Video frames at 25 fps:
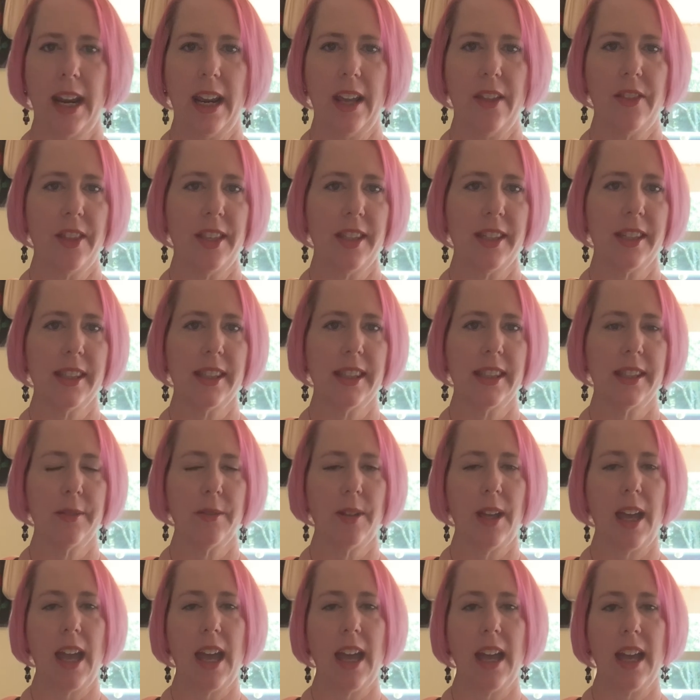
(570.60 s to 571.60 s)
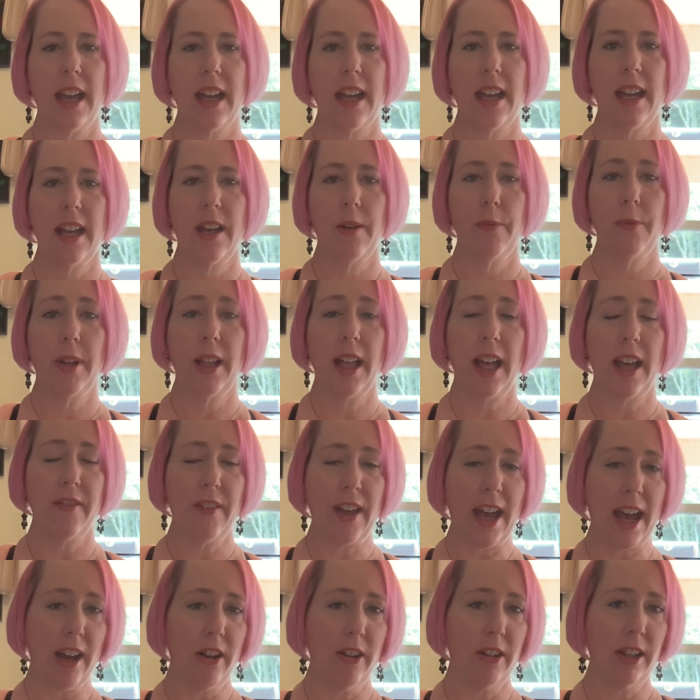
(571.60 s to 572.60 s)
this will
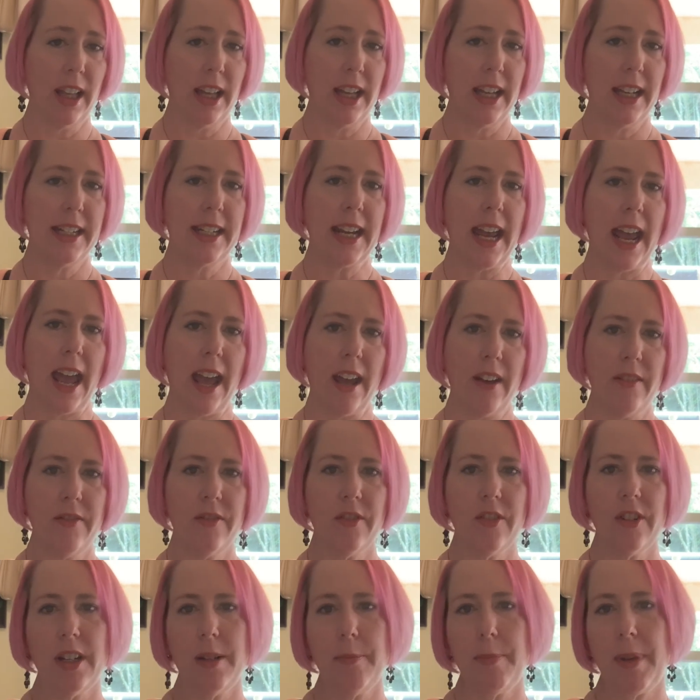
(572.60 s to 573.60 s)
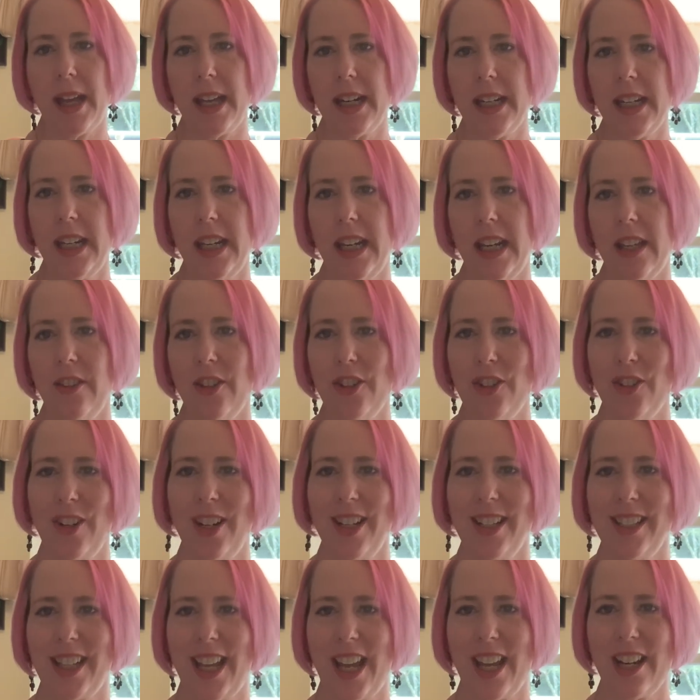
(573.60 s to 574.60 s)
have outlined every penny in the
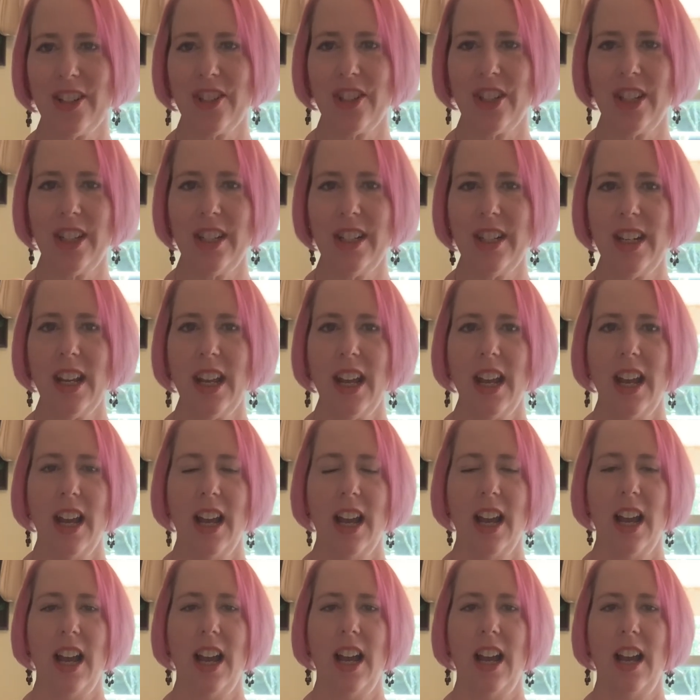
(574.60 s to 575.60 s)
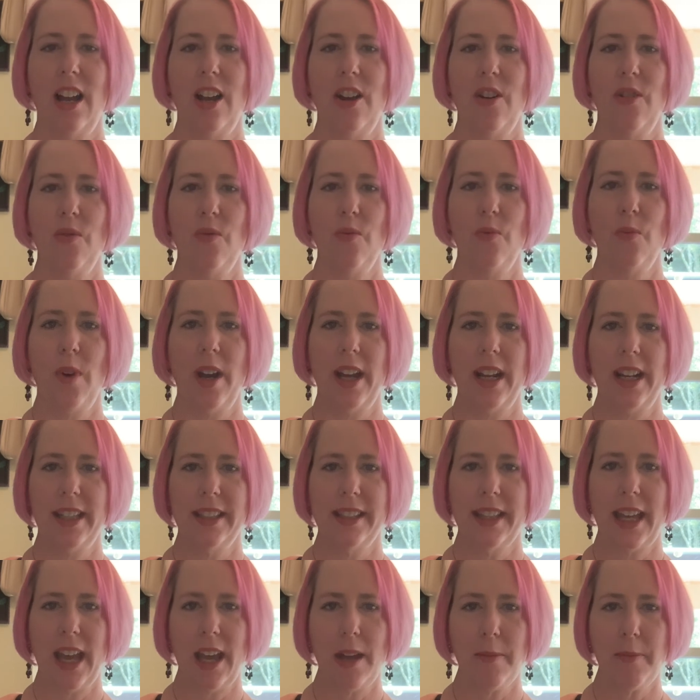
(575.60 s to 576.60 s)
transaction, what is
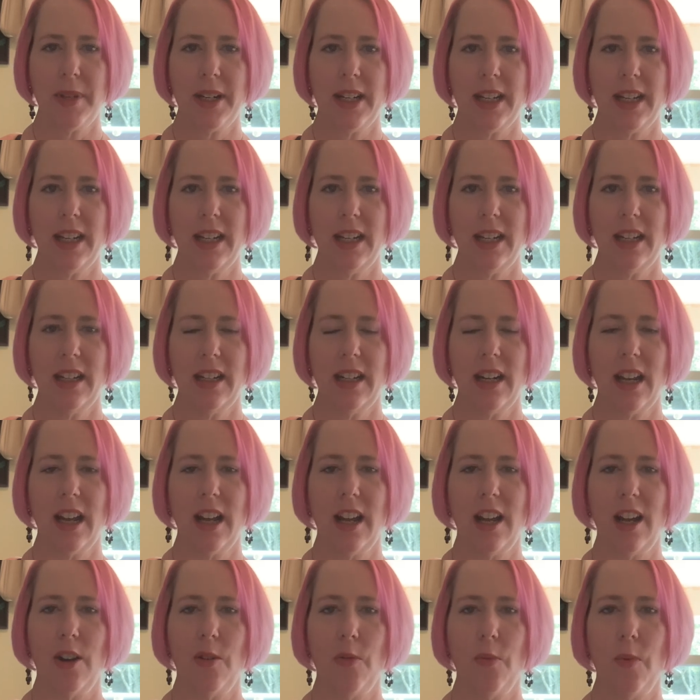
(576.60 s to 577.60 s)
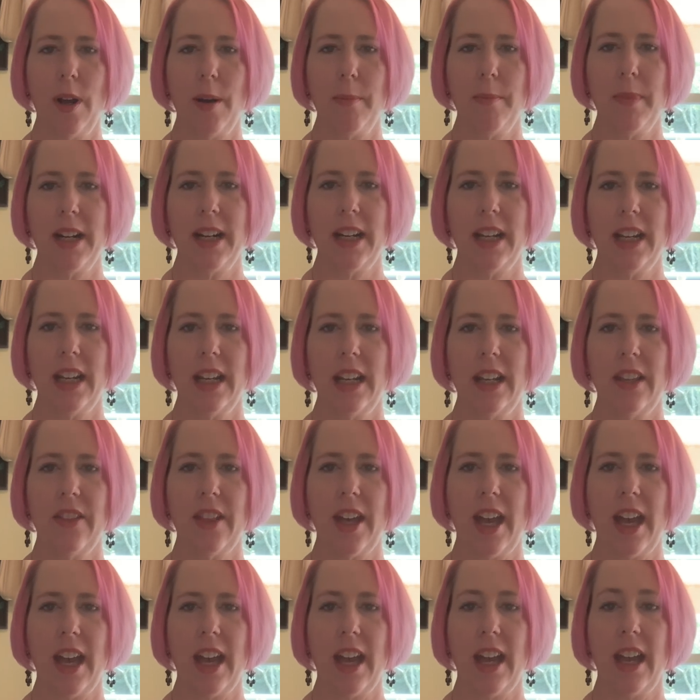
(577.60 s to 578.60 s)
happening, what money
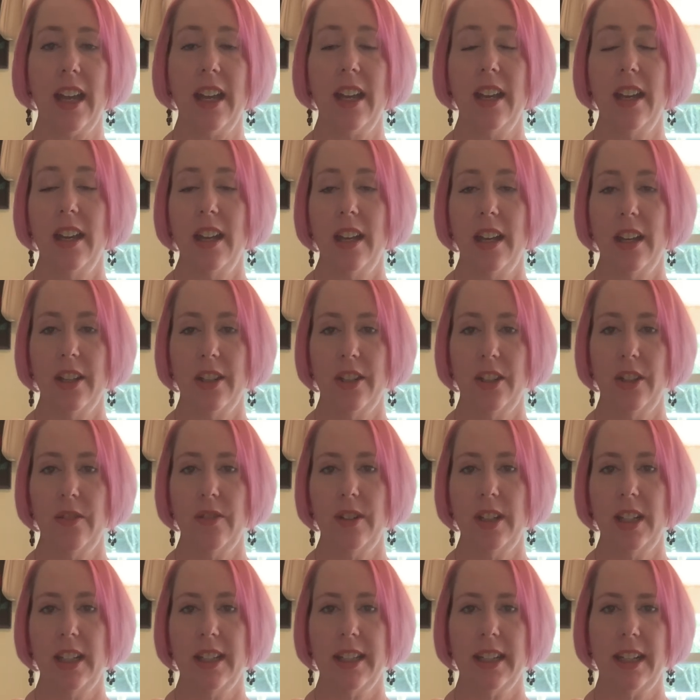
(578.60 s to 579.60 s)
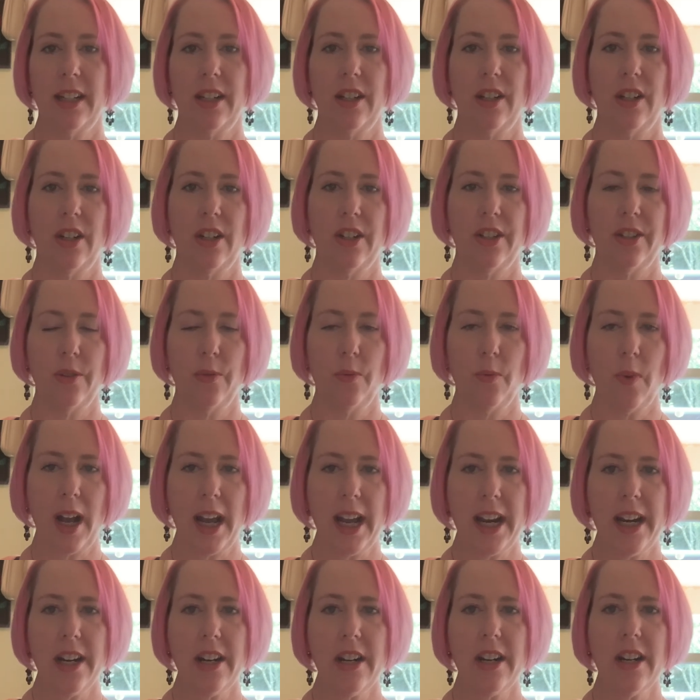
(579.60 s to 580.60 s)
that you need to
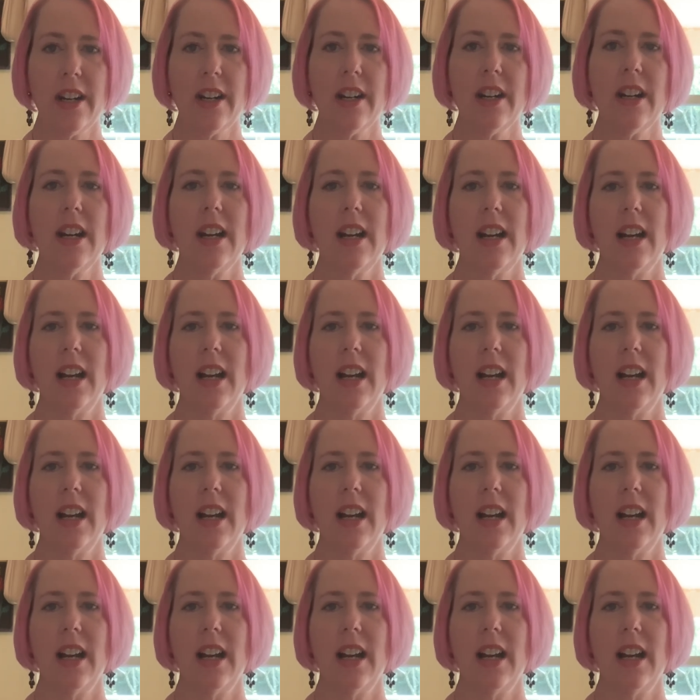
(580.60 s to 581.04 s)
wire,